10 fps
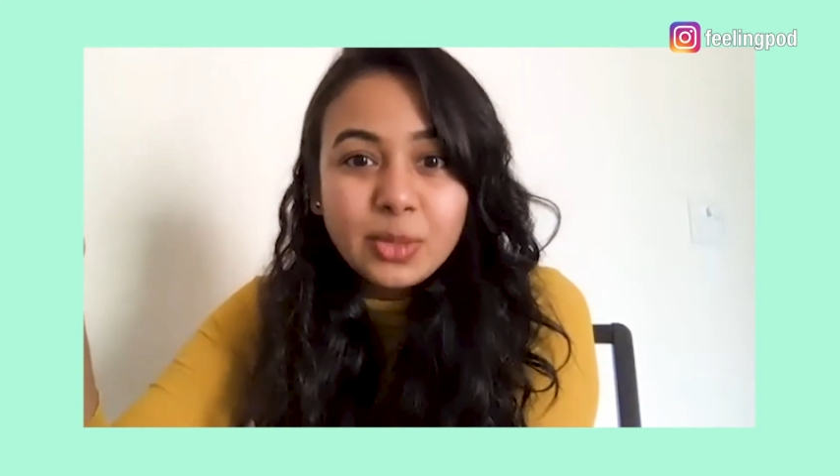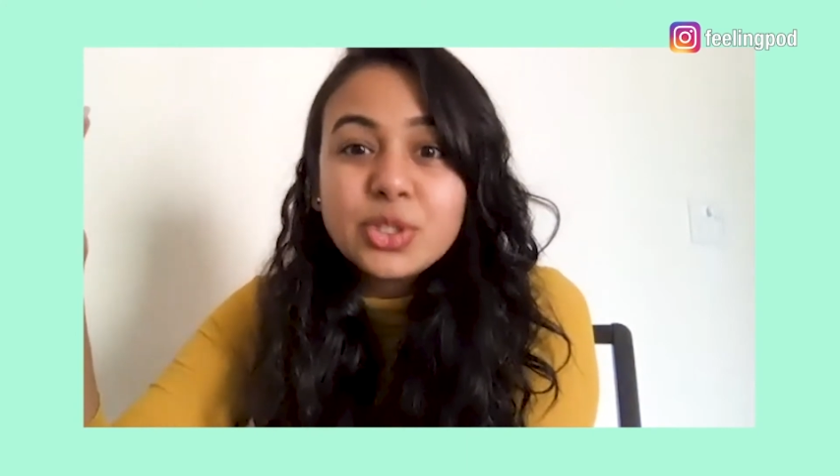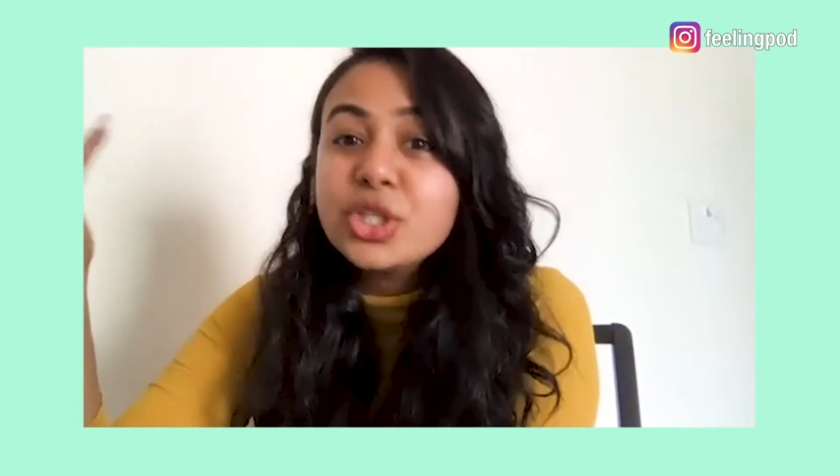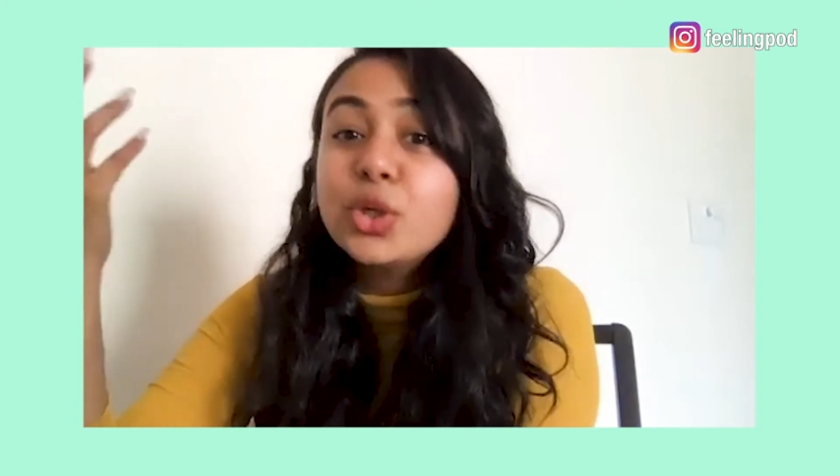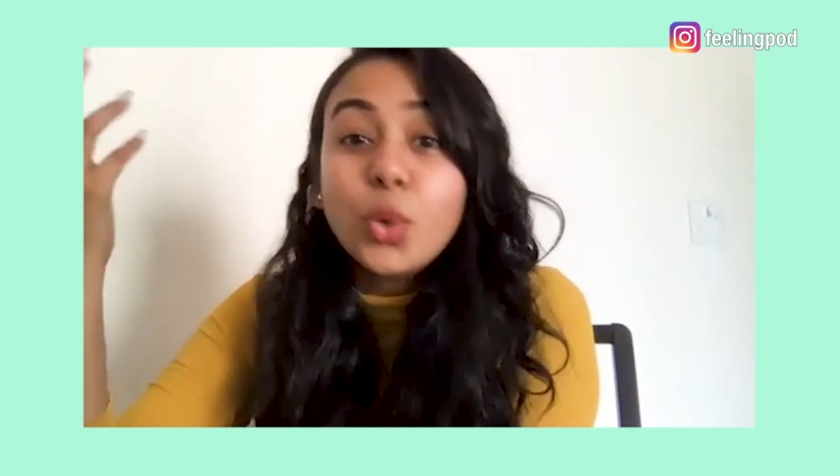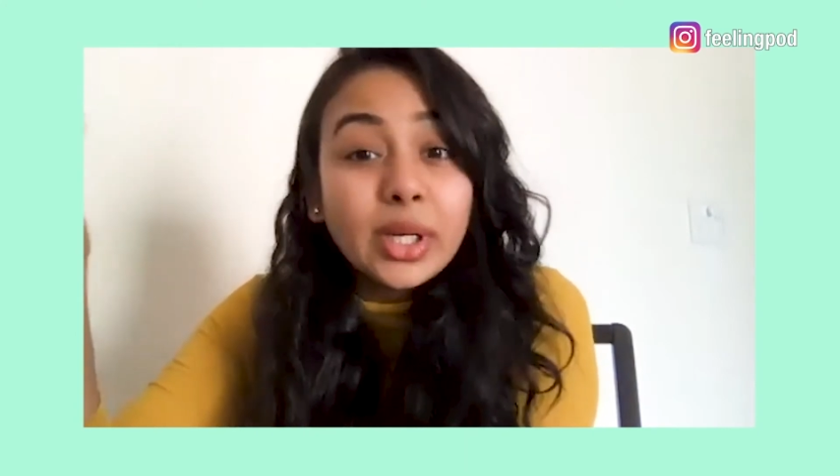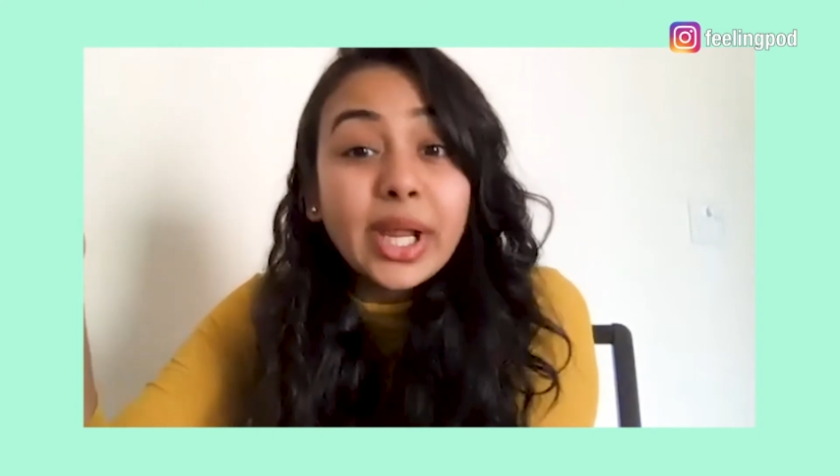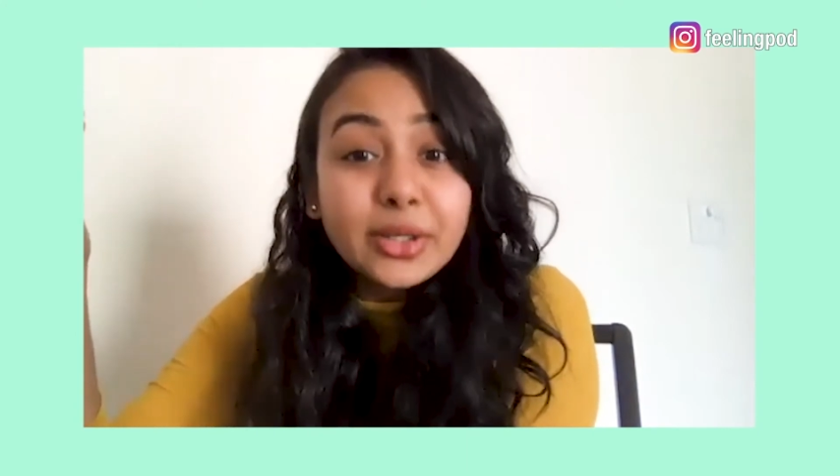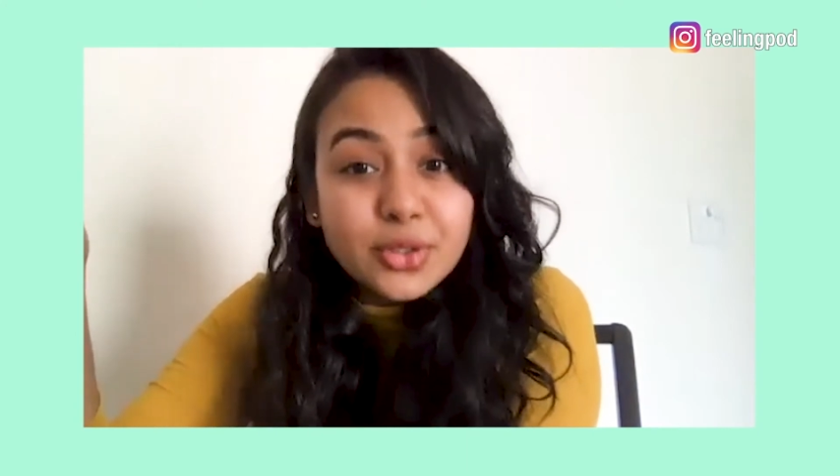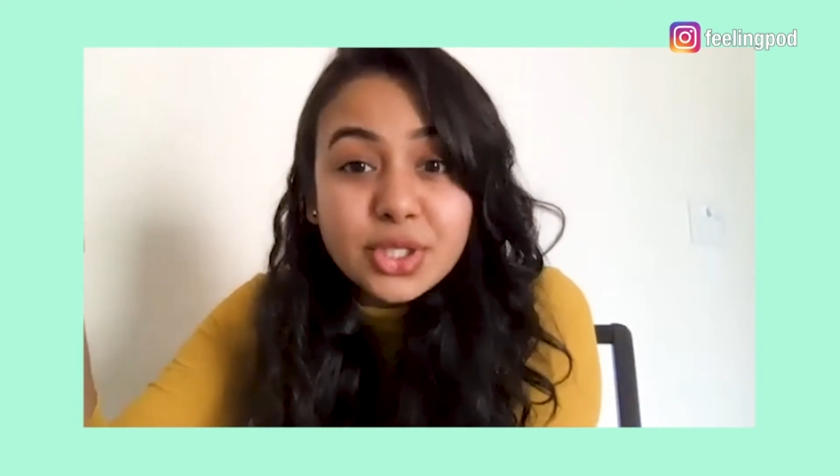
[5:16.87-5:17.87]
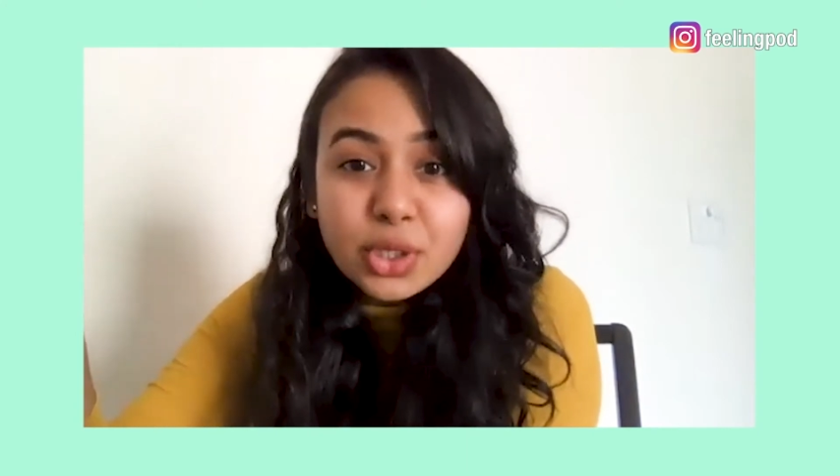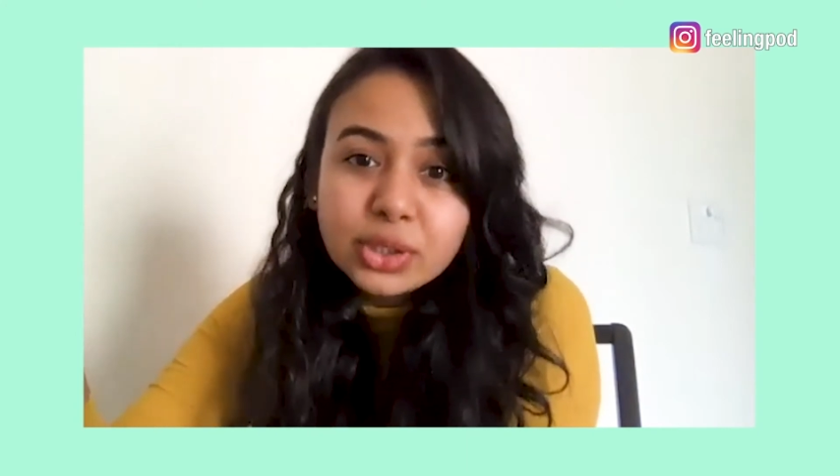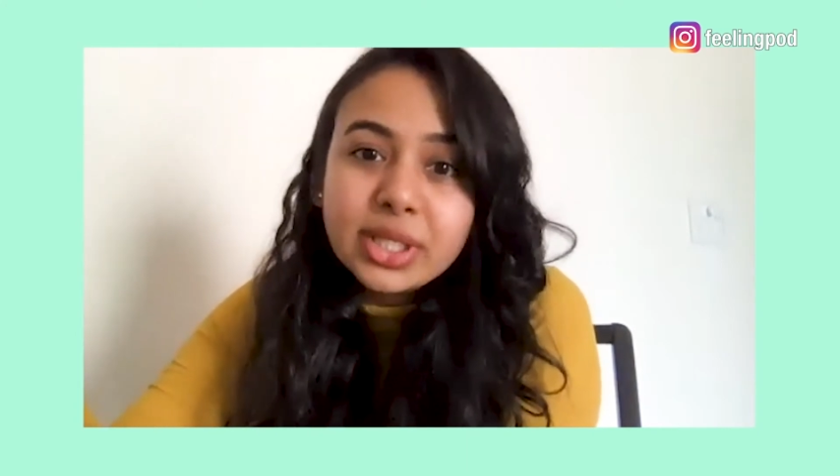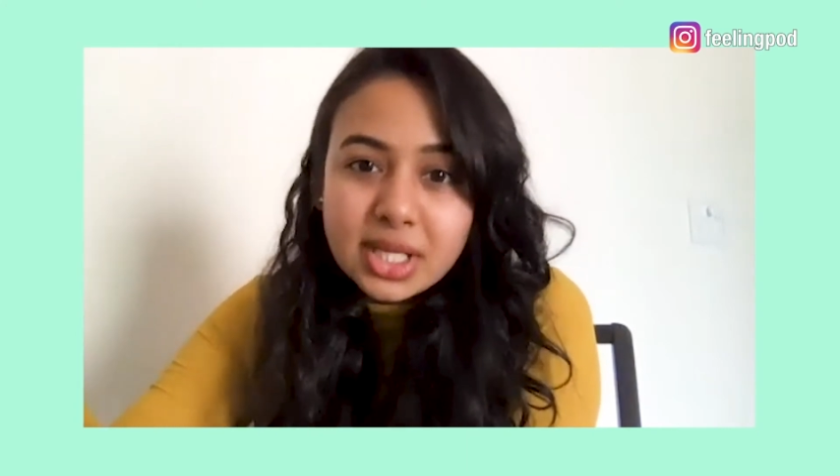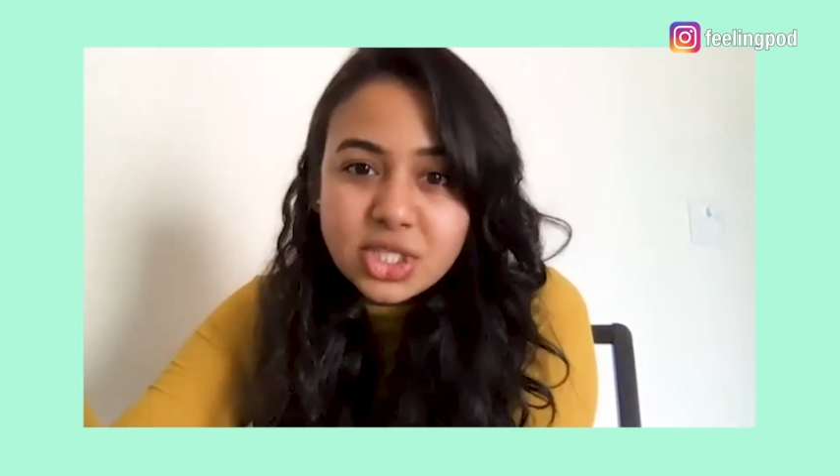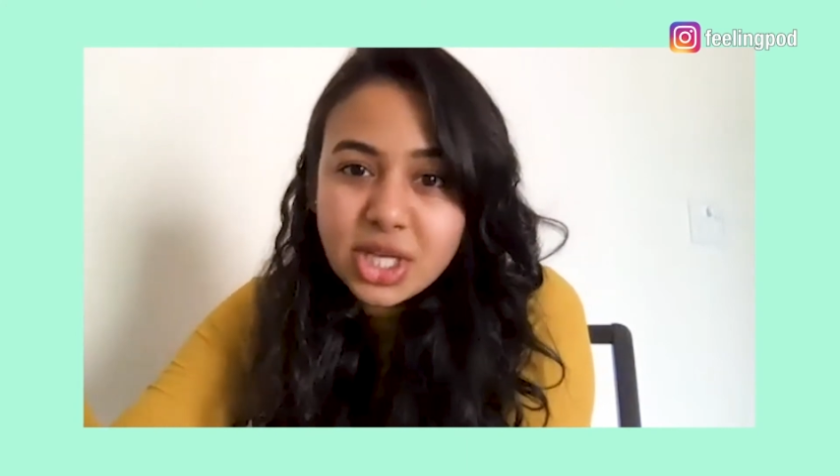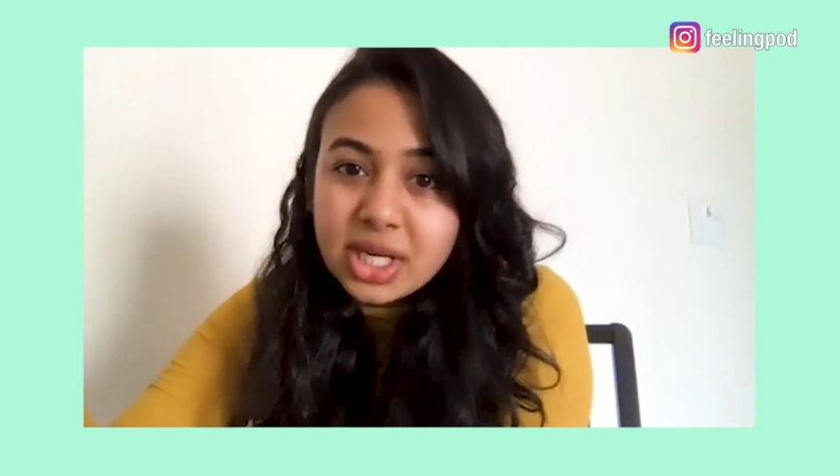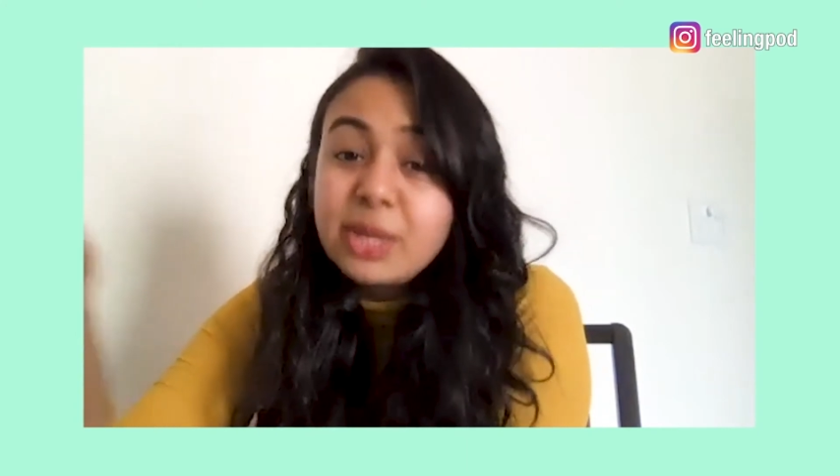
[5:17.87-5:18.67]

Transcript: which they don't get to see on the dance channel.